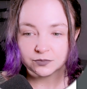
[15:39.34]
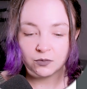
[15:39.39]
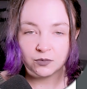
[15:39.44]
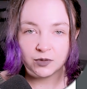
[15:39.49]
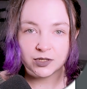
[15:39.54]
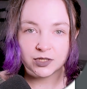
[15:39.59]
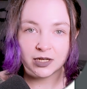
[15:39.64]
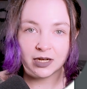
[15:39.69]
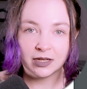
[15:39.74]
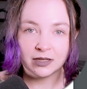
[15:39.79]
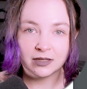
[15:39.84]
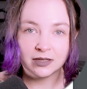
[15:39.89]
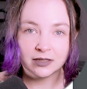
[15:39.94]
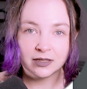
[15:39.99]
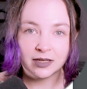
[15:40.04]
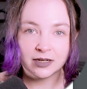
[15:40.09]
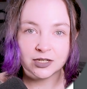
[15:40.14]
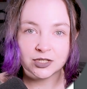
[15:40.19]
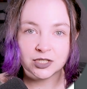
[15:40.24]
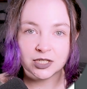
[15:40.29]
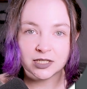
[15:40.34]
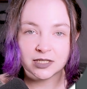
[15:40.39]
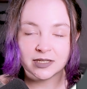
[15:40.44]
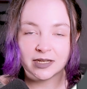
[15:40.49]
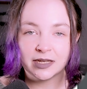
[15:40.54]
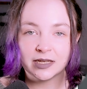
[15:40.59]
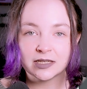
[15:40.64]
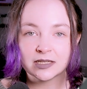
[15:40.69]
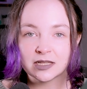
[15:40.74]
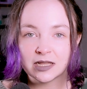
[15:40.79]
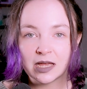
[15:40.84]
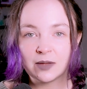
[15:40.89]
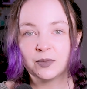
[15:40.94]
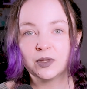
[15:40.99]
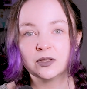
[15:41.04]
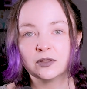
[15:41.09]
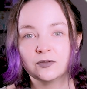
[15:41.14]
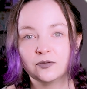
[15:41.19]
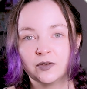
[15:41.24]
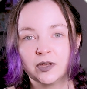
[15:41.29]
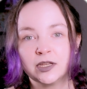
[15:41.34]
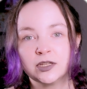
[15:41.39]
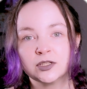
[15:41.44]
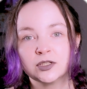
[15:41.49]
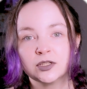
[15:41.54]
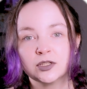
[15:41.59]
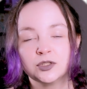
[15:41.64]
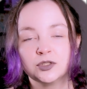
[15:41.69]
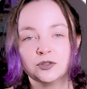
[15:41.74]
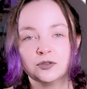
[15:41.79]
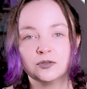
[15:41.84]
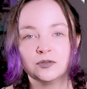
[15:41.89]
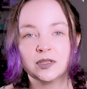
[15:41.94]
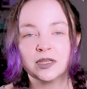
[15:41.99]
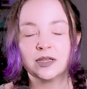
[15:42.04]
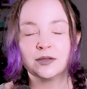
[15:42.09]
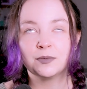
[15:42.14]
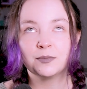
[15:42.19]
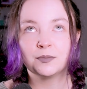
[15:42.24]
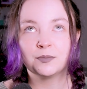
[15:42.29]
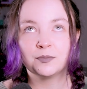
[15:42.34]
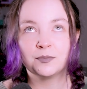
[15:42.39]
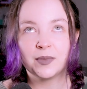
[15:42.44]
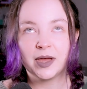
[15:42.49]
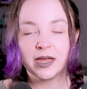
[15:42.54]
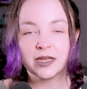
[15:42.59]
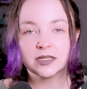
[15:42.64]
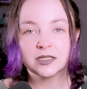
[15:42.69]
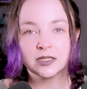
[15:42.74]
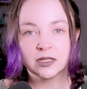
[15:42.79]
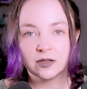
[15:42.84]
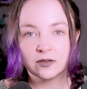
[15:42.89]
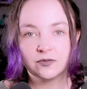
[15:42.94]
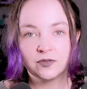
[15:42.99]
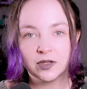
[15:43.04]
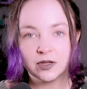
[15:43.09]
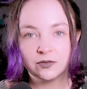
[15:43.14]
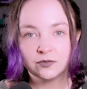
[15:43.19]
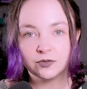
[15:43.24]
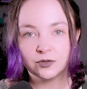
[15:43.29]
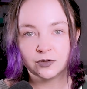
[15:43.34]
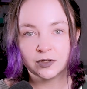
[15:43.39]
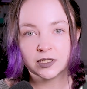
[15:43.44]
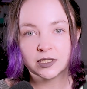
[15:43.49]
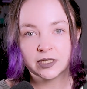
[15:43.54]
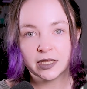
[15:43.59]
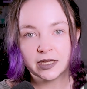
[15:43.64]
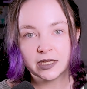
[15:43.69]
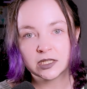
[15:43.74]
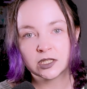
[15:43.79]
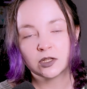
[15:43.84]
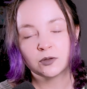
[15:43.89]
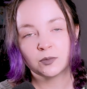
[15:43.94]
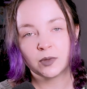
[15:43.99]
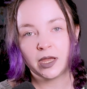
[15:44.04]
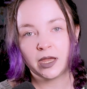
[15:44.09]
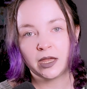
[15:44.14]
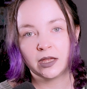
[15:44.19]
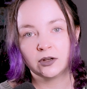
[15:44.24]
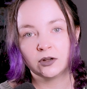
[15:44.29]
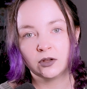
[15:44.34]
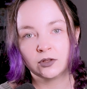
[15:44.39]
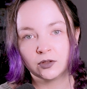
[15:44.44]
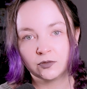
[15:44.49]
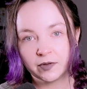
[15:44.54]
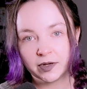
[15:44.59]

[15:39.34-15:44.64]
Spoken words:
which I think that is just a slap in the face to the massive influence that Islam had on the